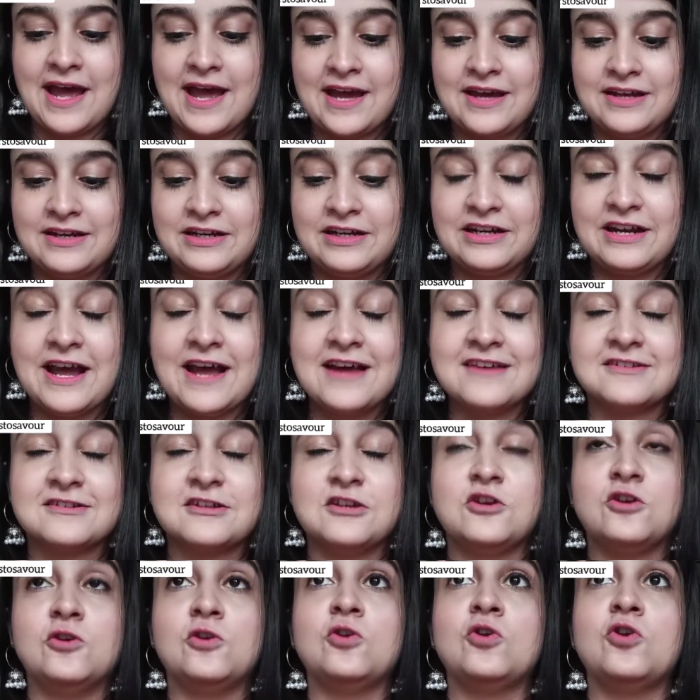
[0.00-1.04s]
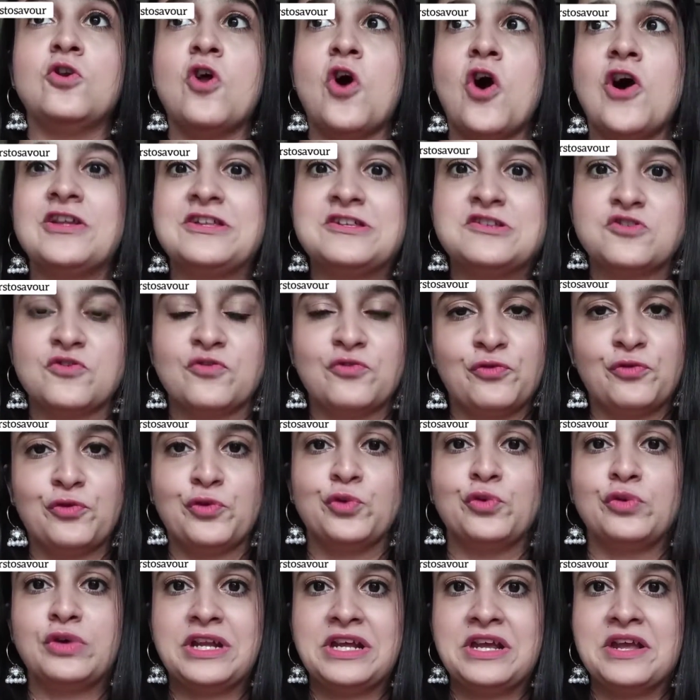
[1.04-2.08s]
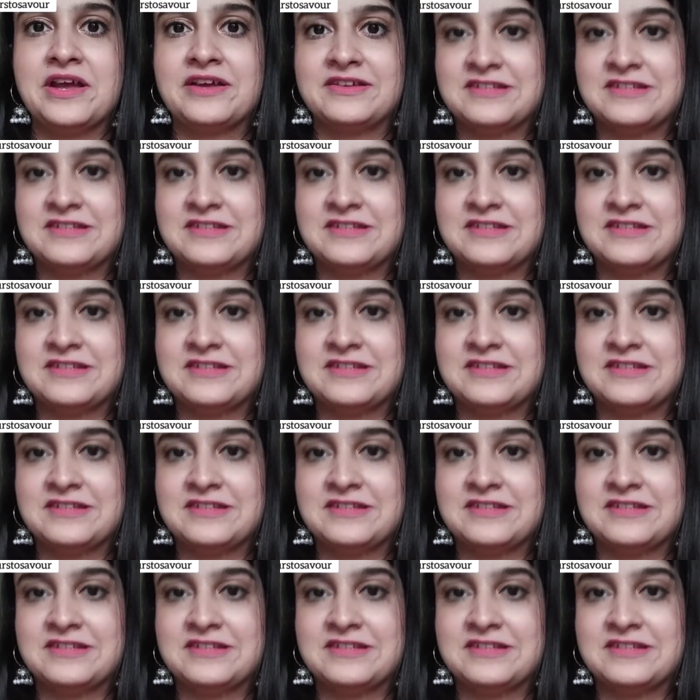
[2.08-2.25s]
and it has lots of fruity